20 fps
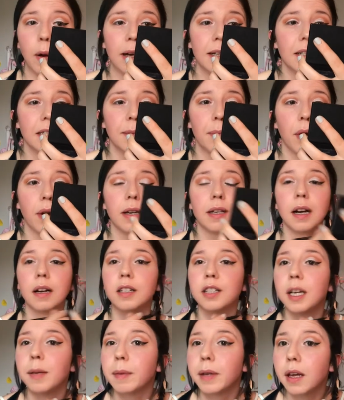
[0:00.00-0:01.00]
quite disappointed
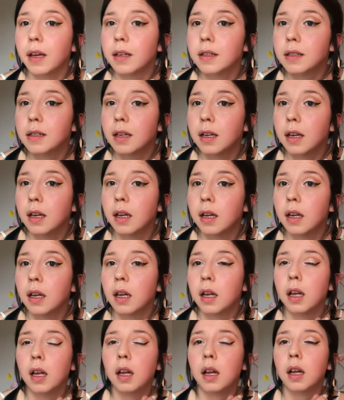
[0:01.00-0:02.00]
actually, because
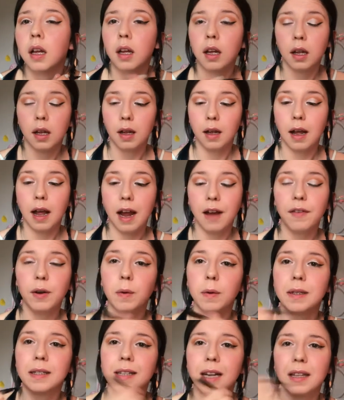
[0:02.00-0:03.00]

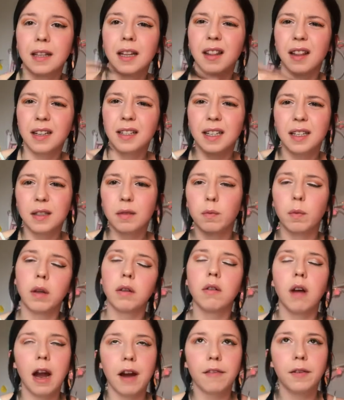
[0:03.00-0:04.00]
everyone said that this is, well,
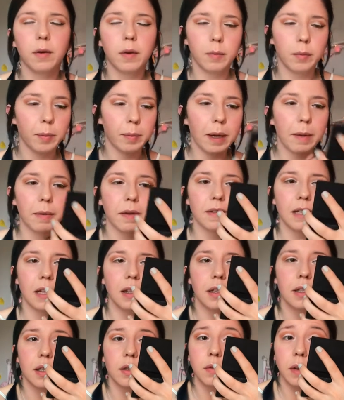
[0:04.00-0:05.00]
not everyone, but people have said
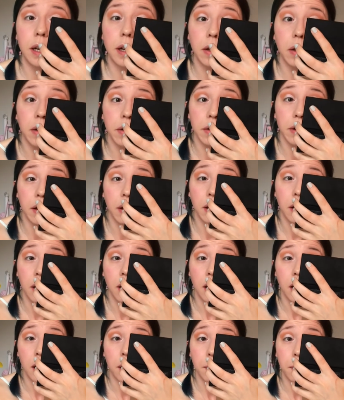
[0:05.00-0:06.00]
this is really good.
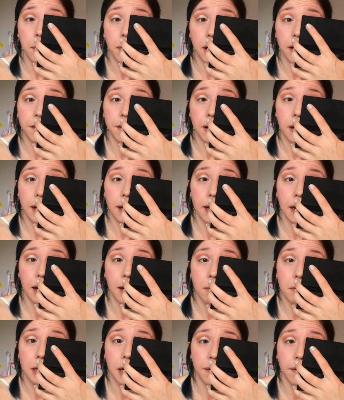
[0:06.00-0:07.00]
But I feel like
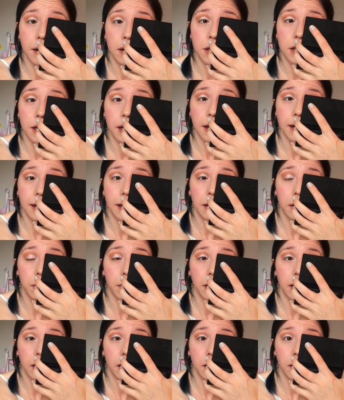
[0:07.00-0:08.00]
I'm just having to shake it
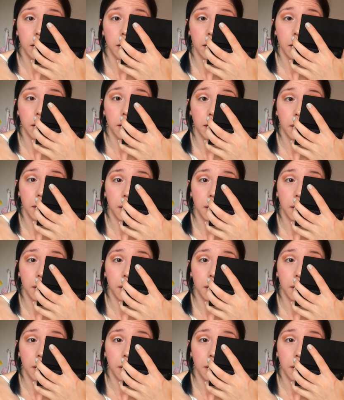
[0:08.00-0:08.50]
quite a lot.